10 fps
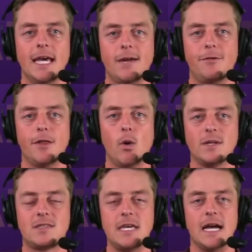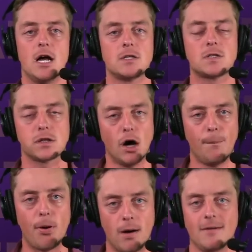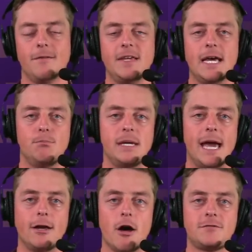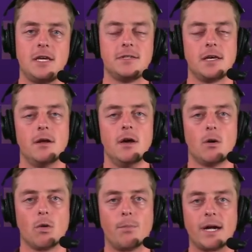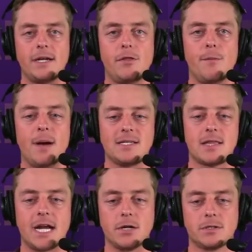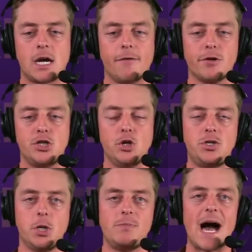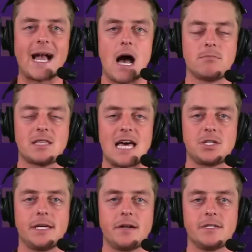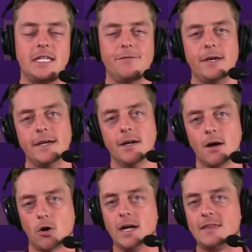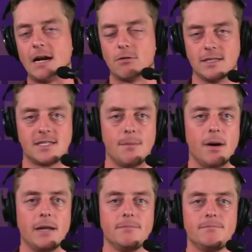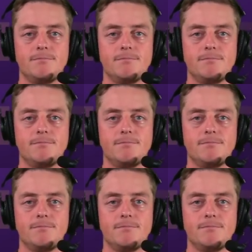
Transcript: Even though it's the slow part of the NBA offseason, we're bringing you the best Lakers coverage. YouTube.com slash Lakers TV or hit that red sub button.